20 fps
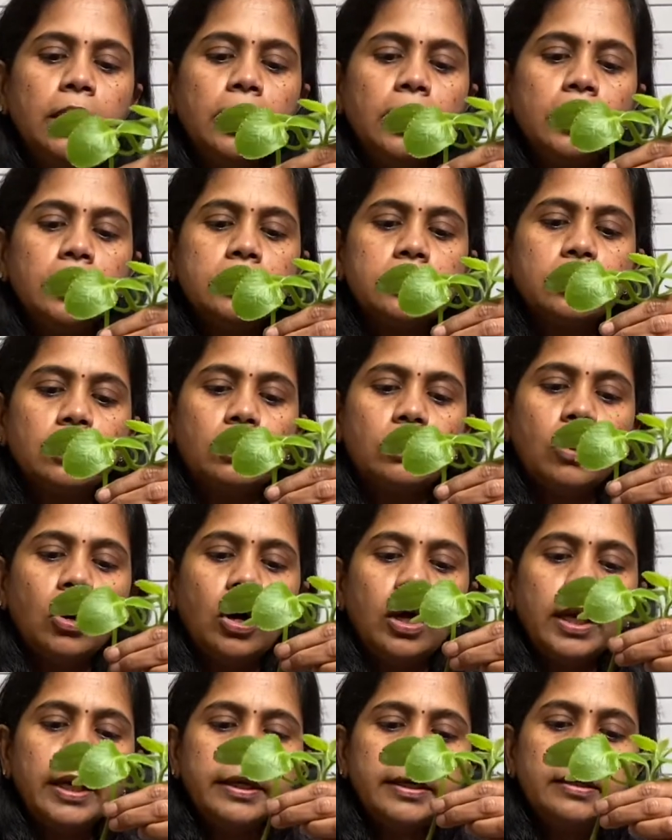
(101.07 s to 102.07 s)
So all
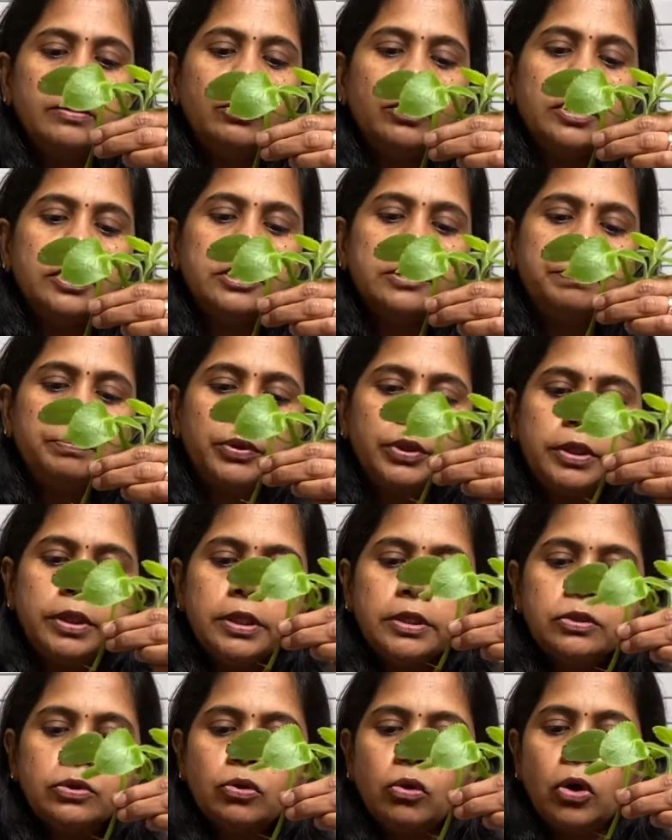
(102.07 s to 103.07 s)
I did was put the
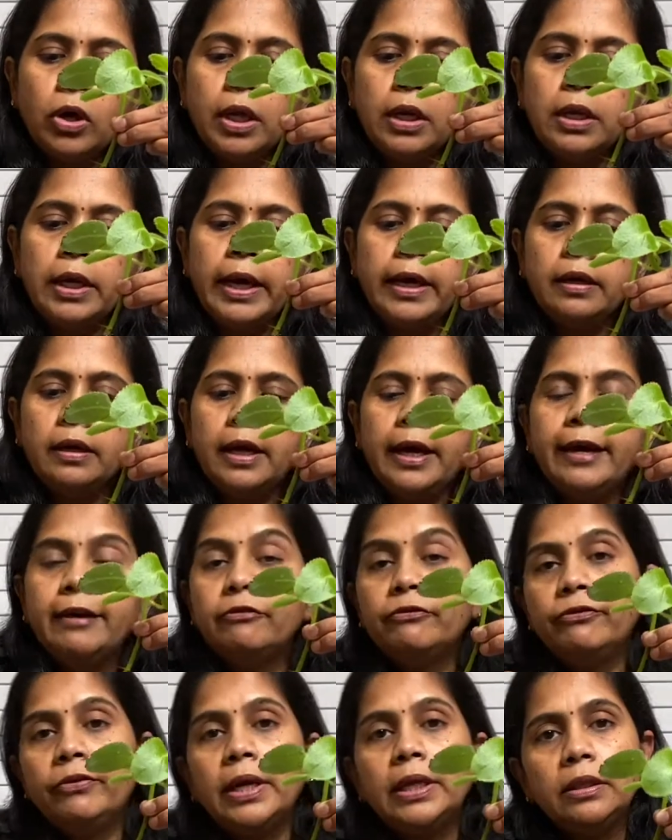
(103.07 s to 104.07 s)
soil, and I
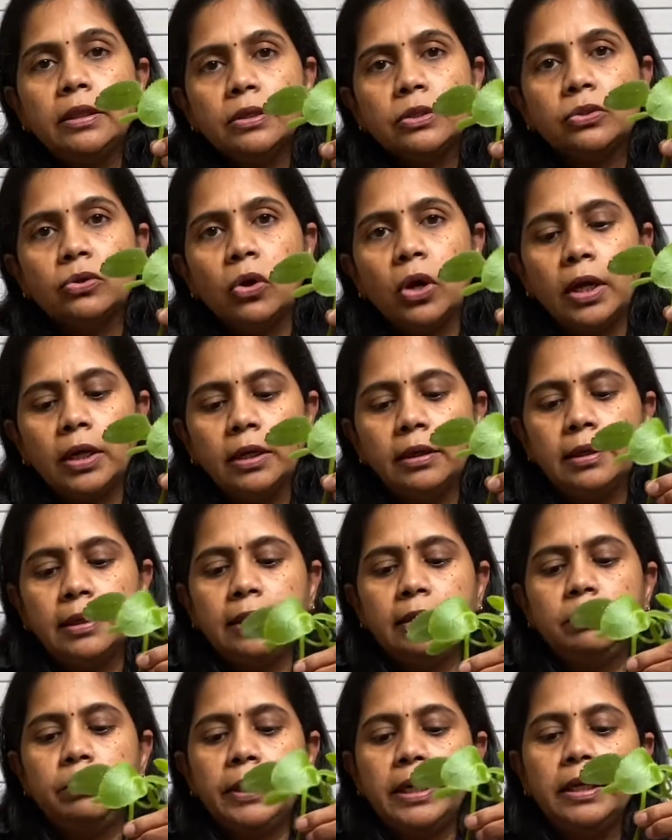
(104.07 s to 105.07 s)
wet the soil a little
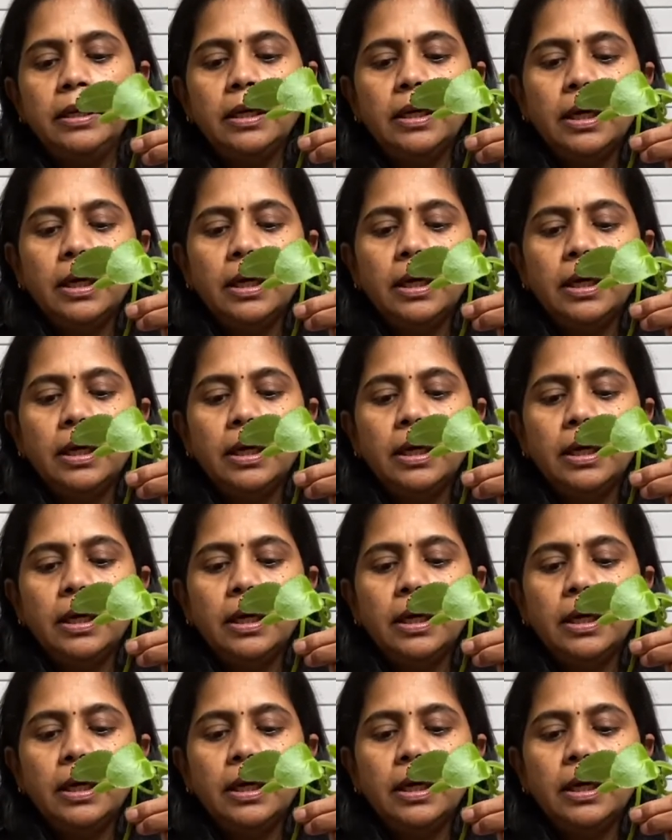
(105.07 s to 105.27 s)
bit.